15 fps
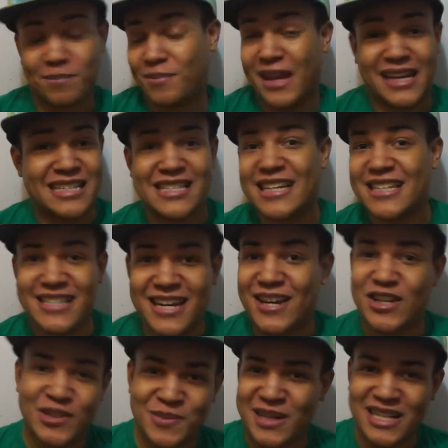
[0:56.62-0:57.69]
like six
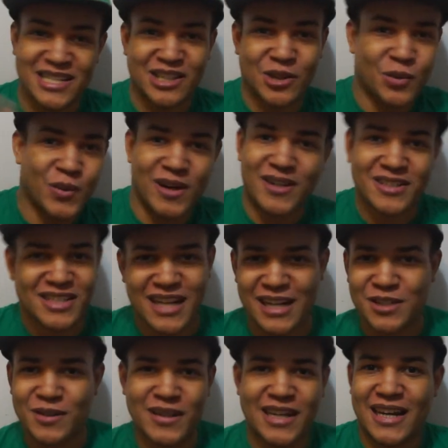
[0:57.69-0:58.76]
years because of the weird
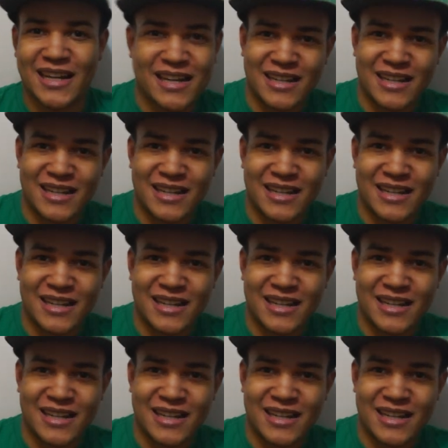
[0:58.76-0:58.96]
scheduling